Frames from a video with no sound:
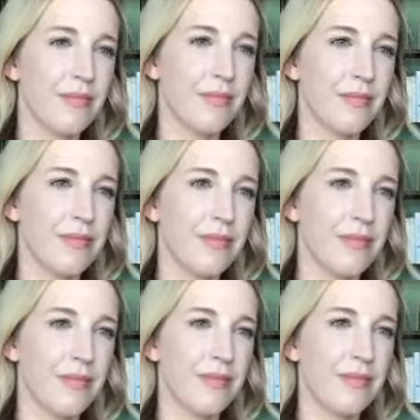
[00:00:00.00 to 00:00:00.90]

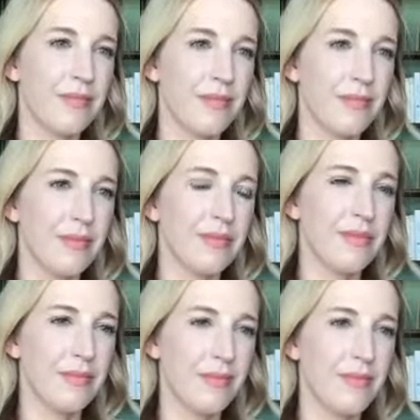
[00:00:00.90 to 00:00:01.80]

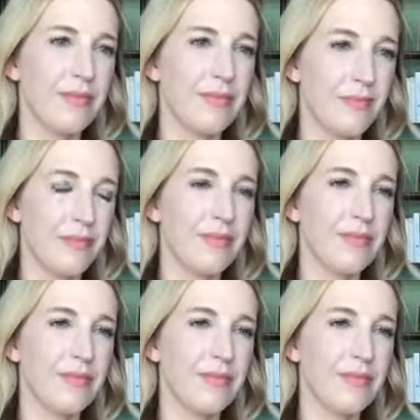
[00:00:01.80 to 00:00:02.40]
[no speech]